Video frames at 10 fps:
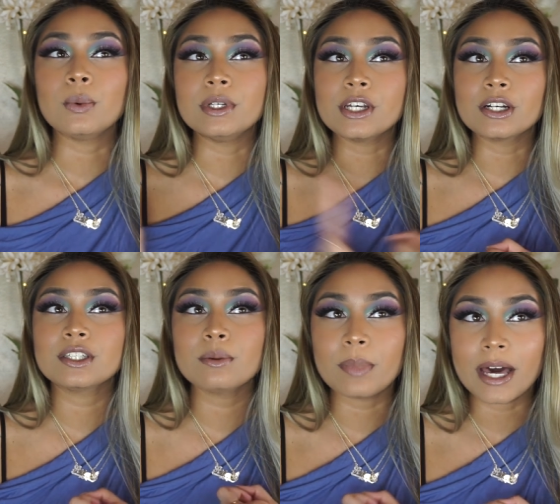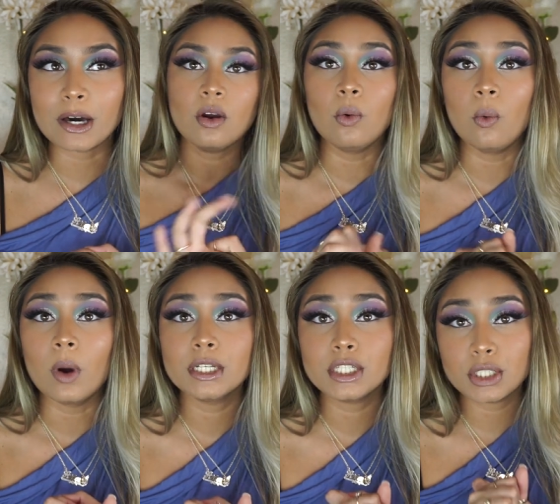we talked about
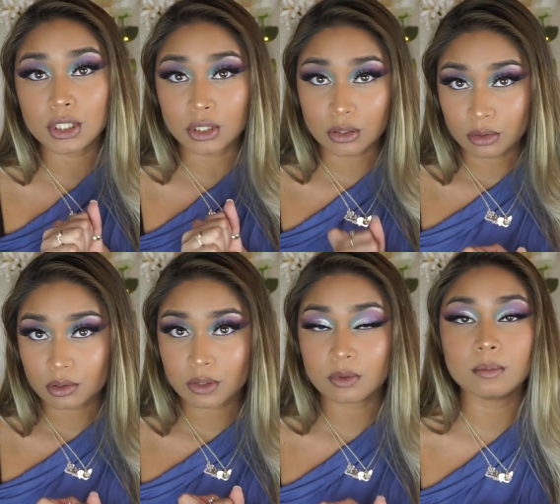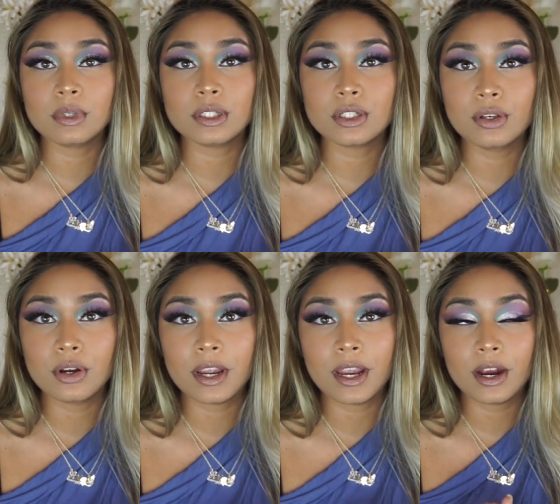what to use when bleaching
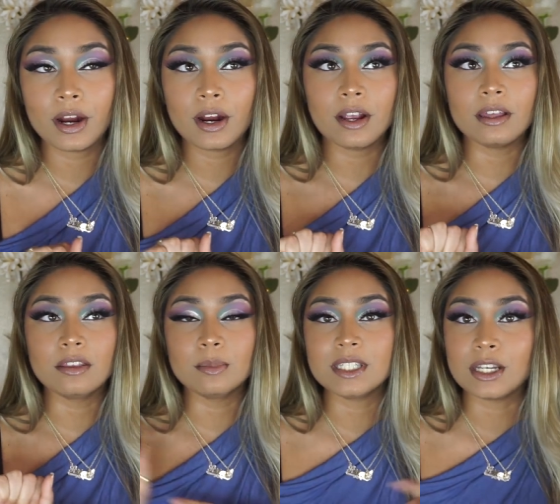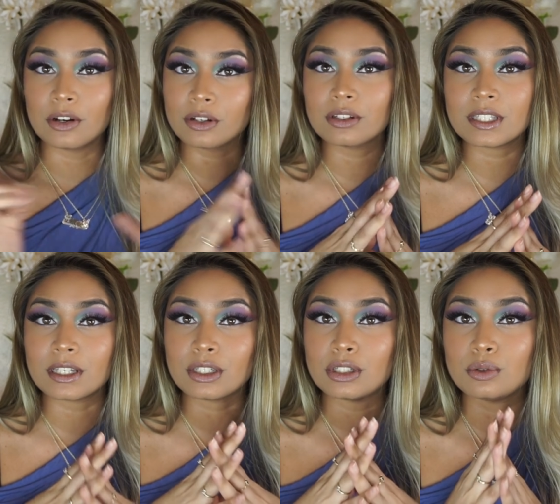your hair and the materials
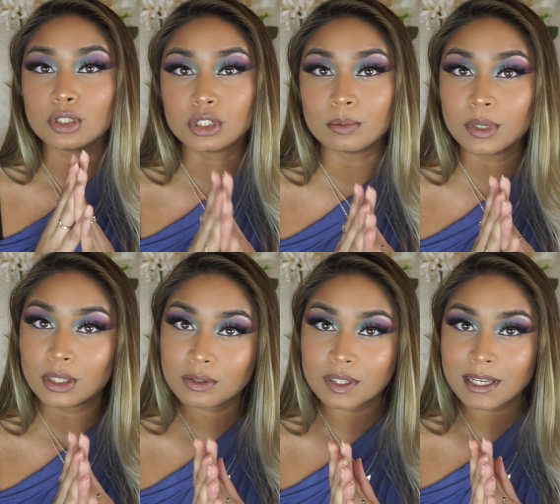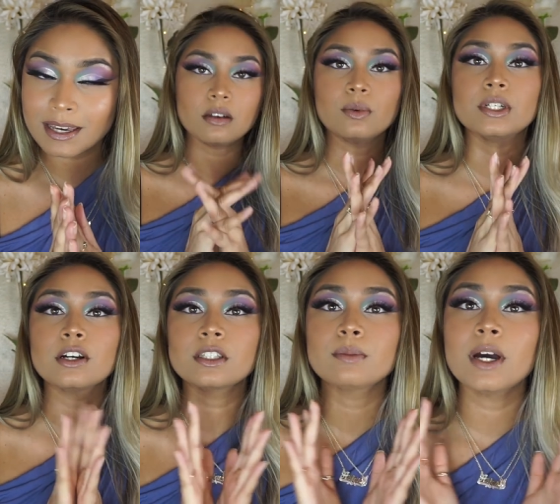that you should be using. We
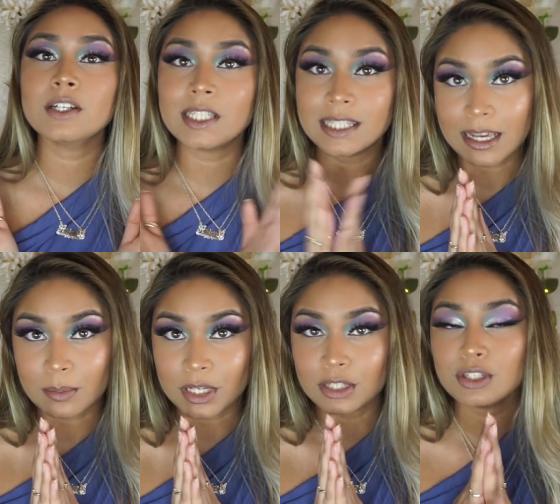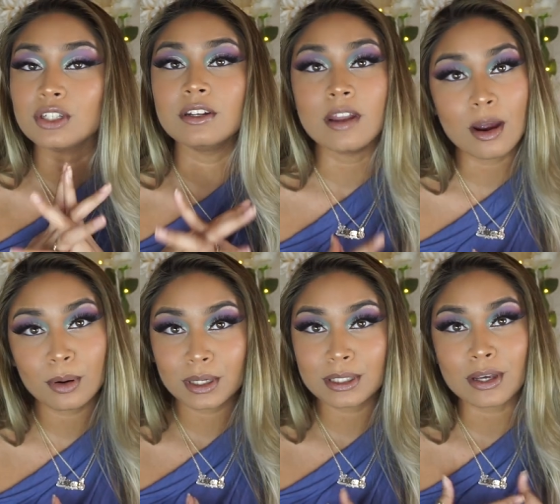talked about damage. Now
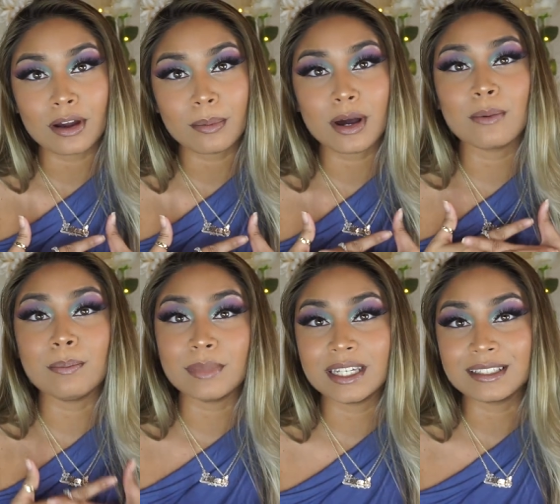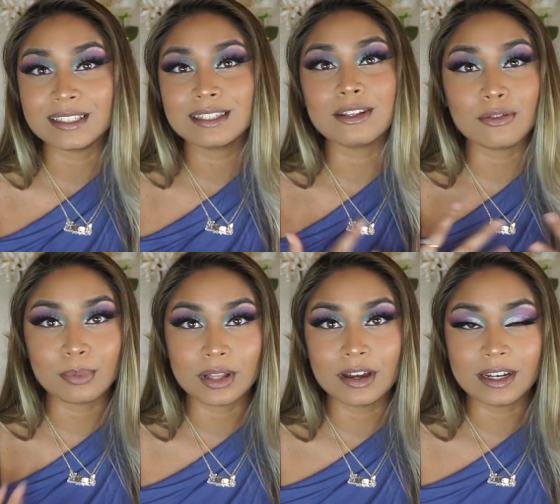we're going to talk about maintenance
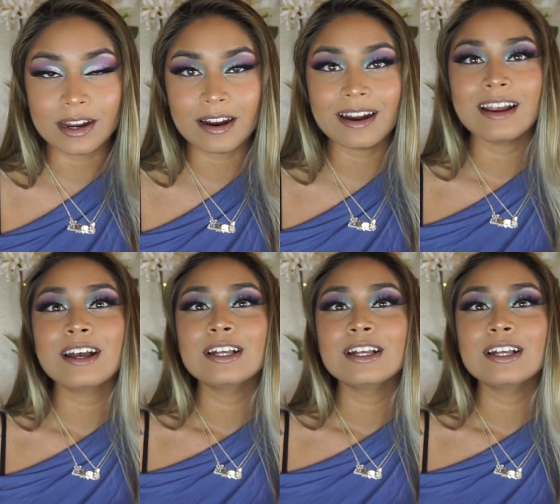of blonde hair.